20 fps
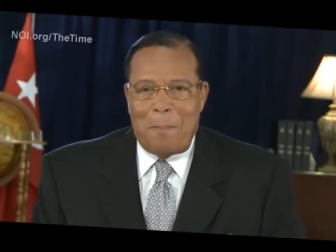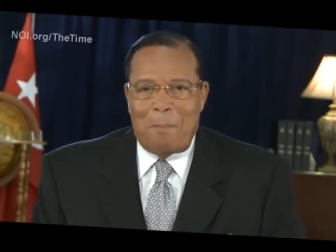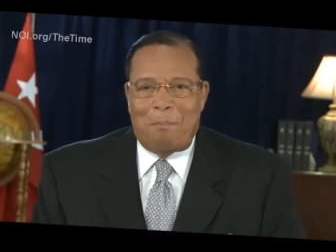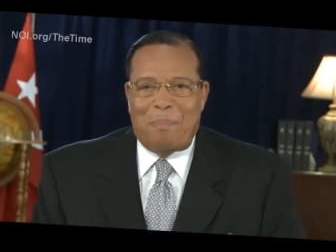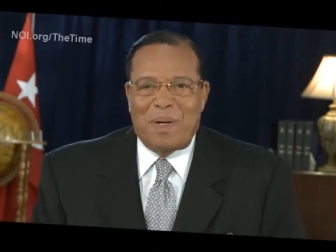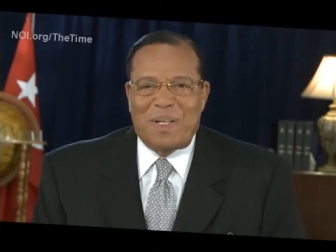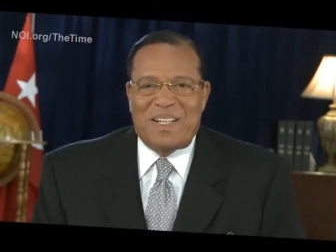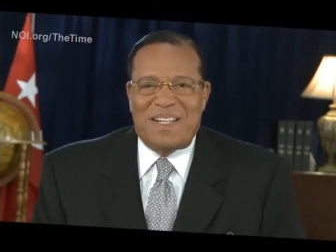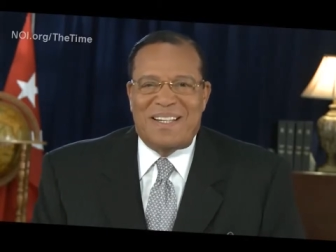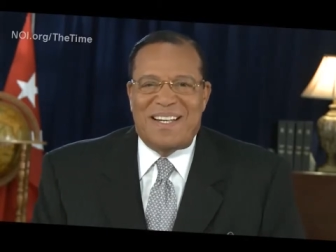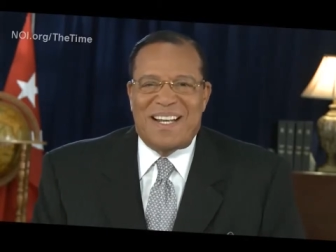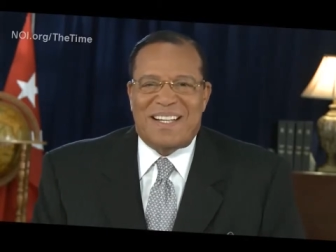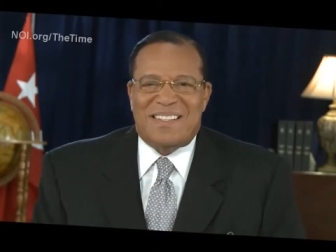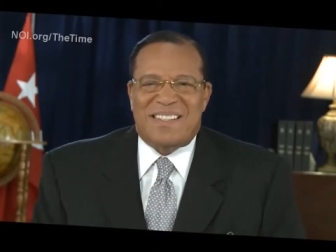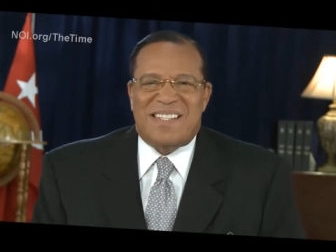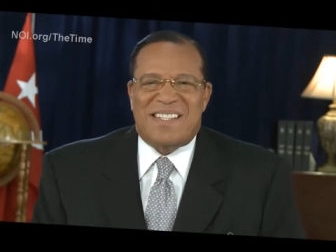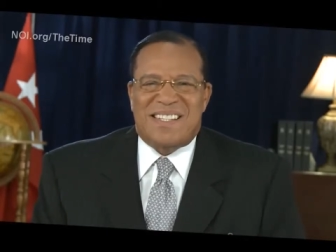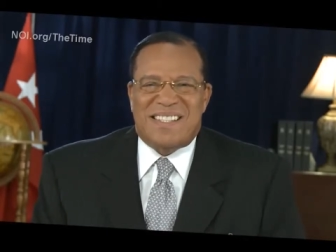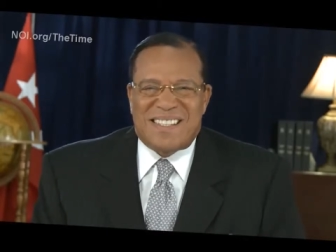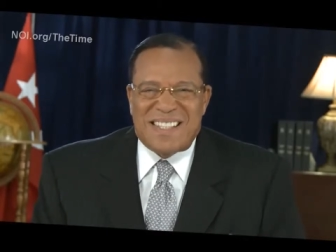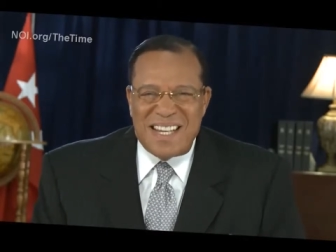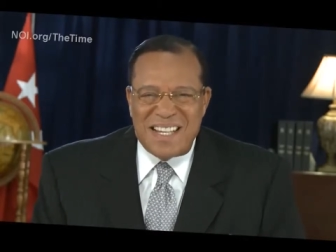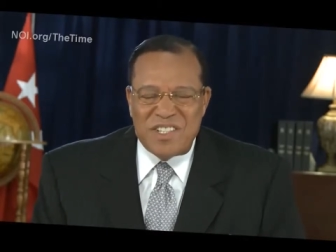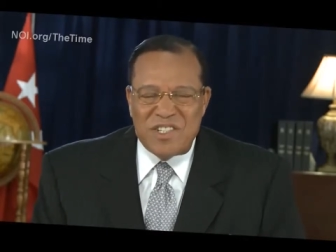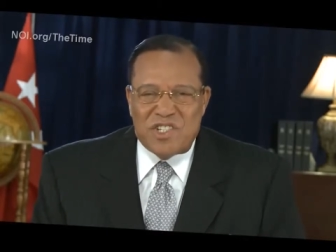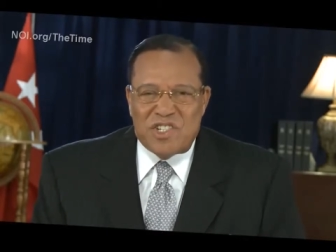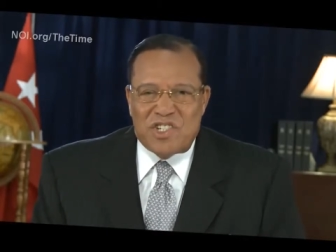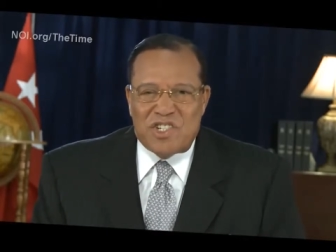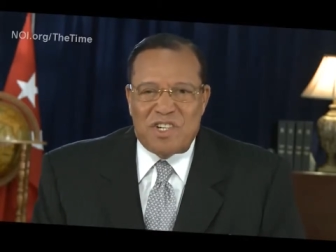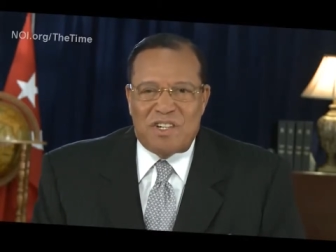But an
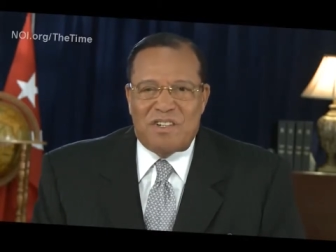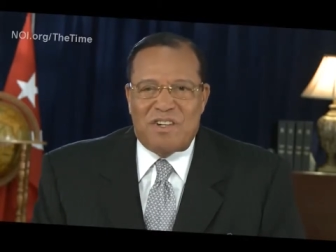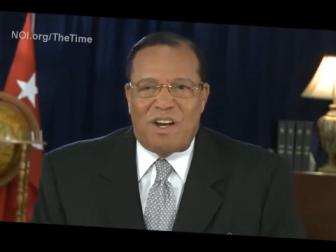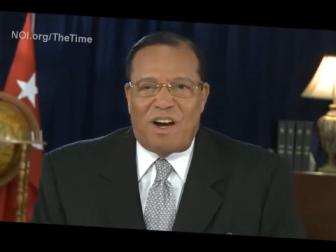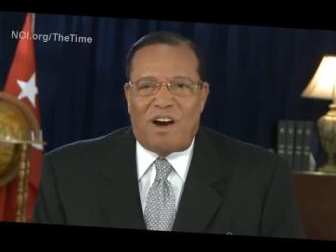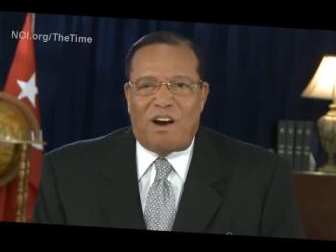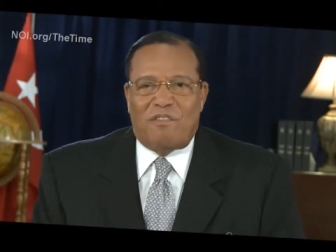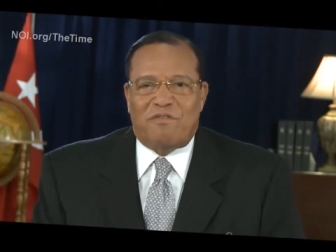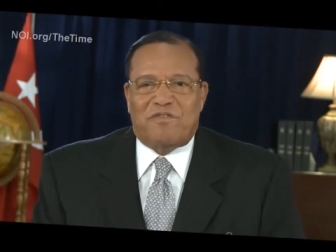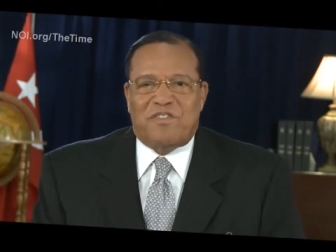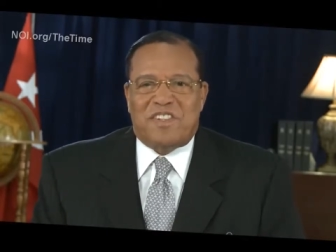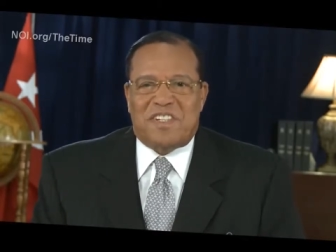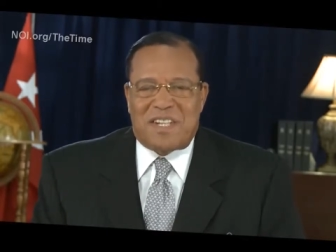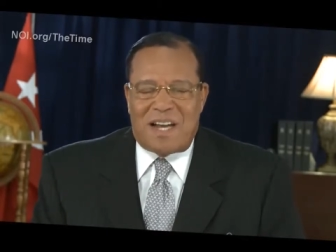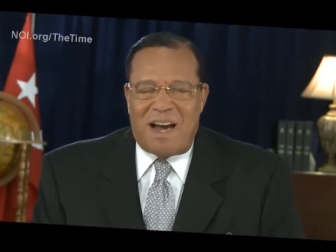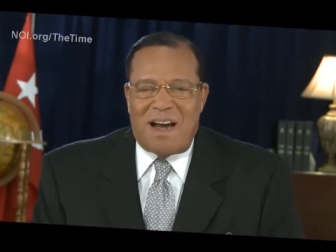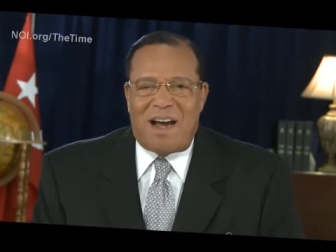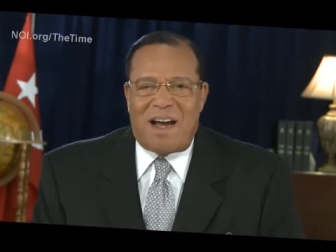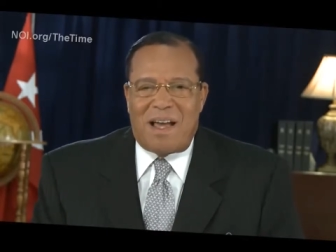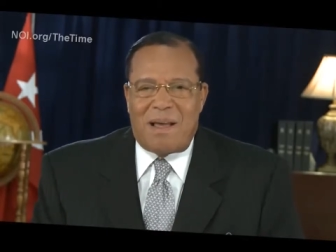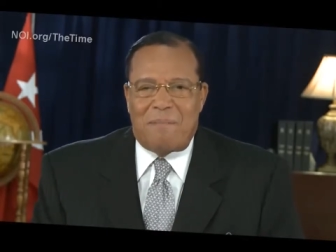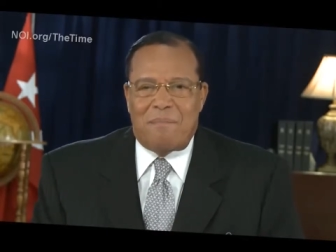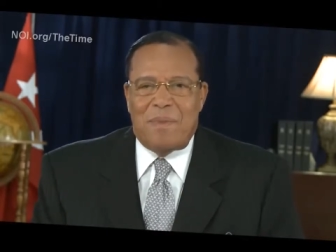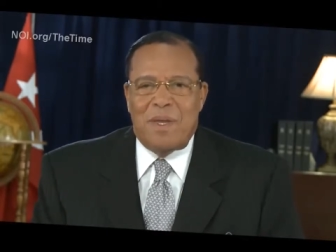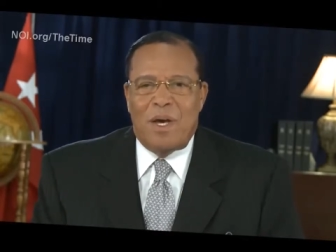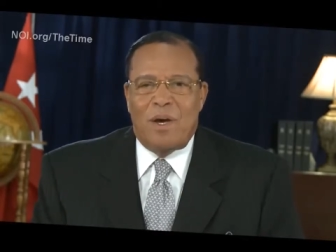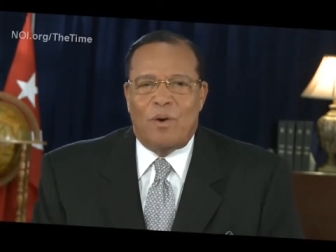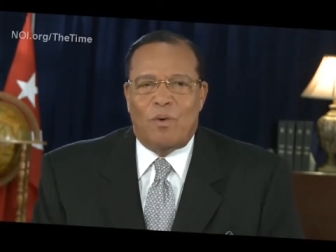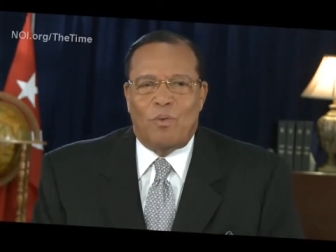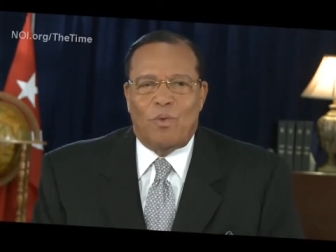extension of
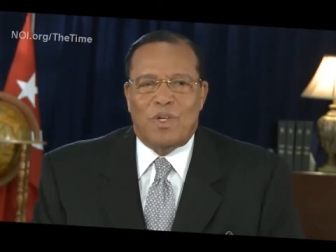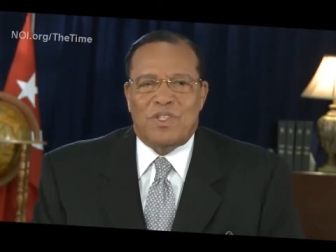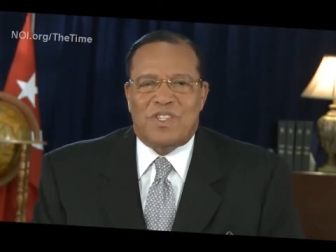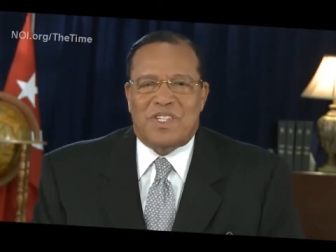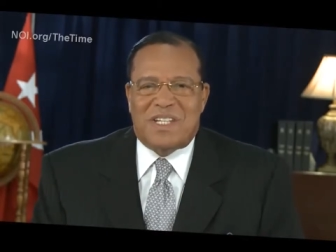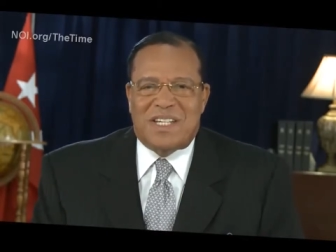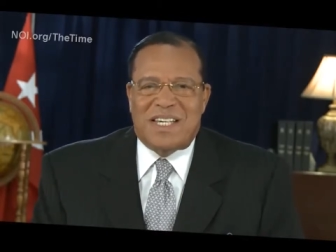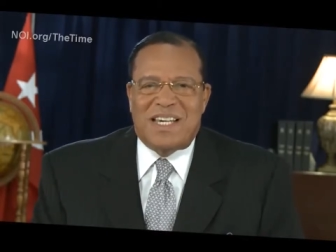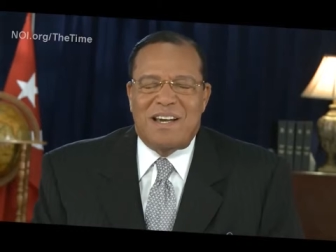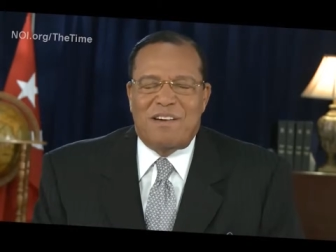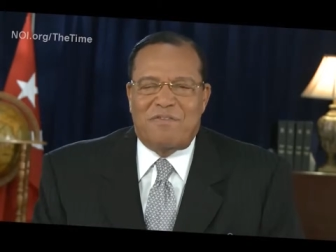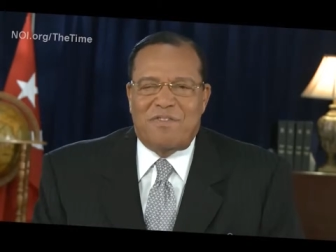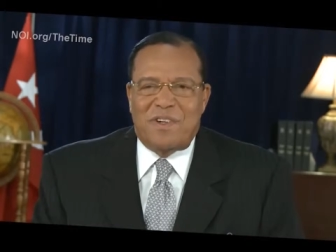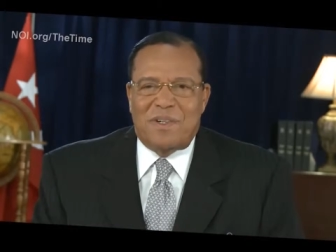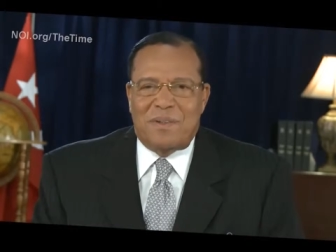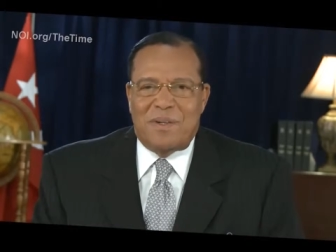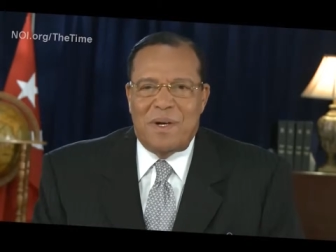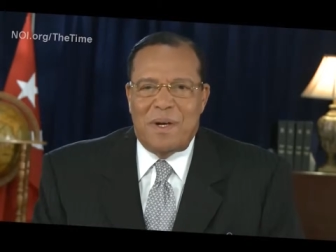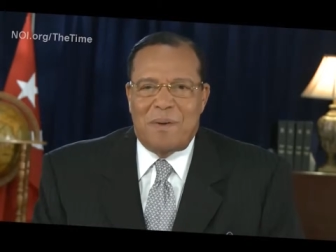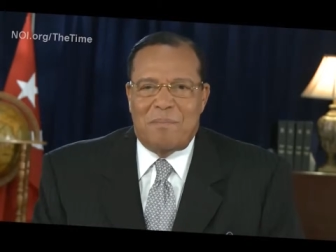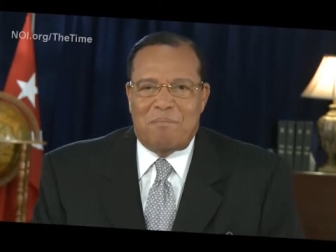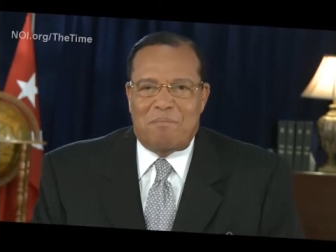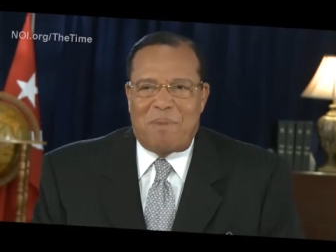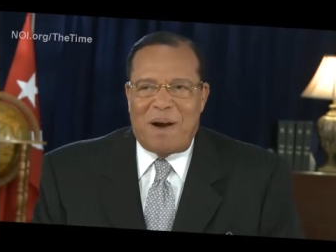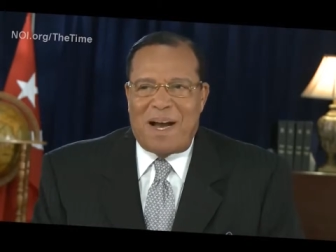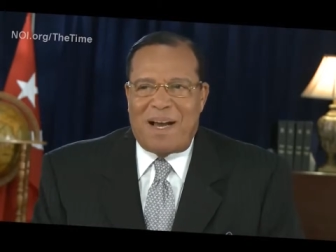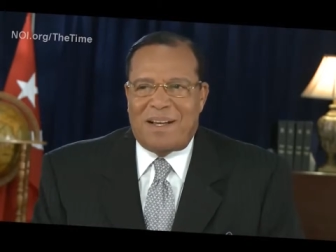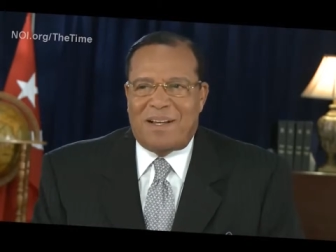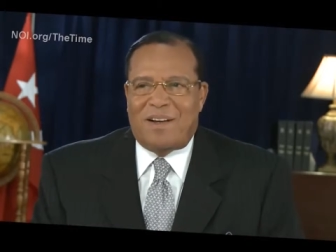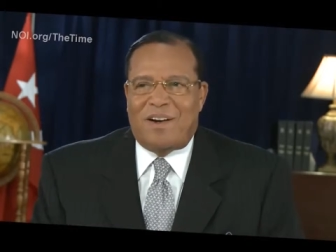time was given
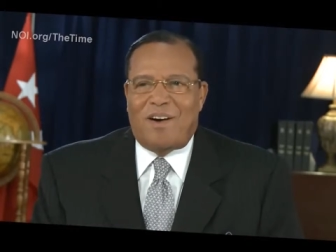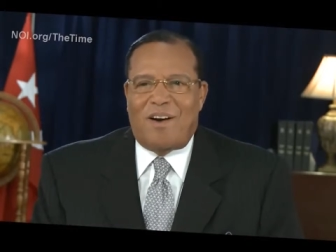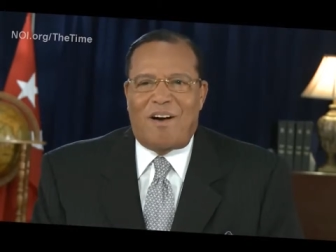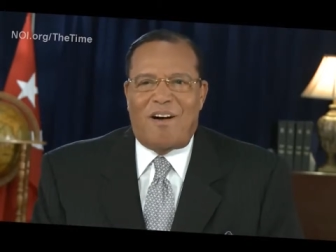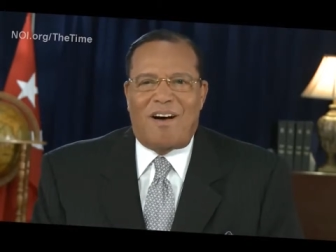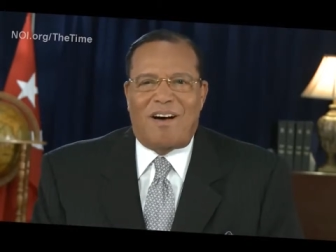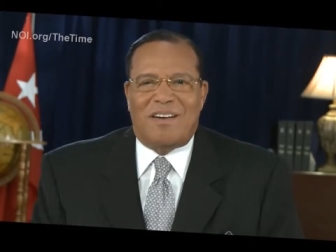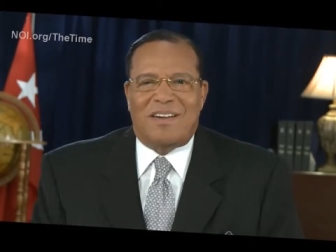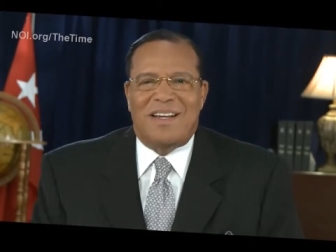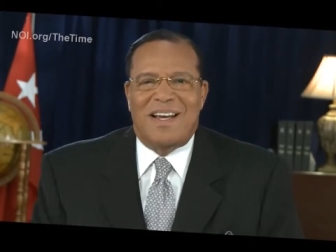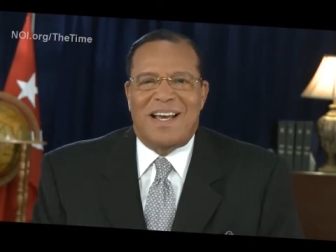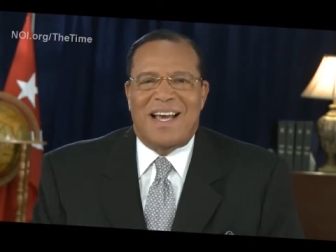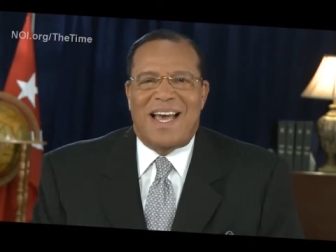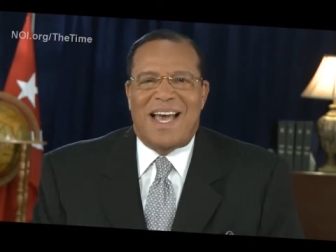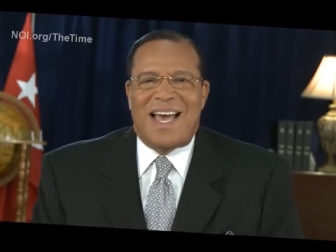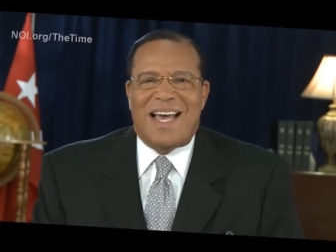by God